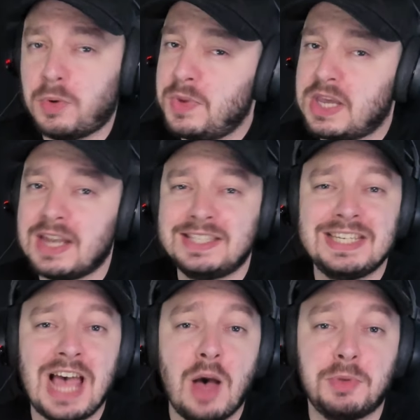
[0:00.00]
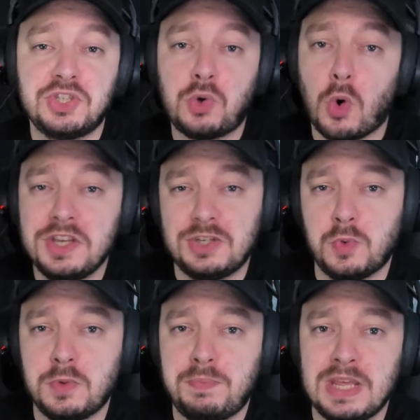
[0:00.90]
but we gotta see how much coins it
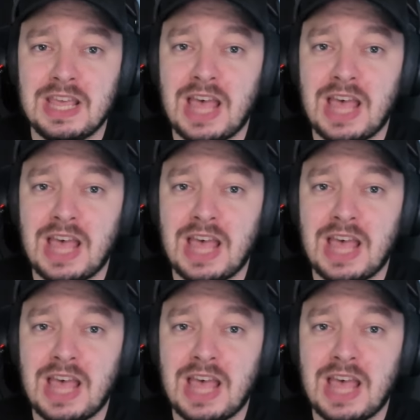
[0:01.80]
would be,